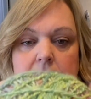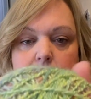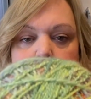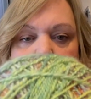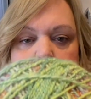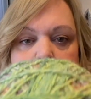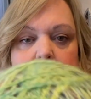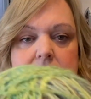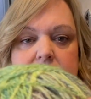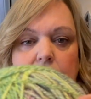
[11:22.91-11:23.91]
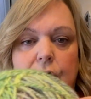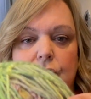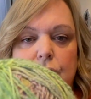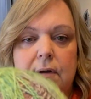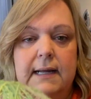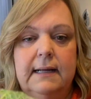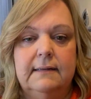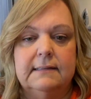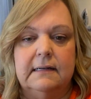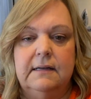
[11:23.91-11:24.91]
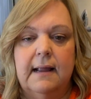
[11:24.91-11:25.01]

pinks and greens and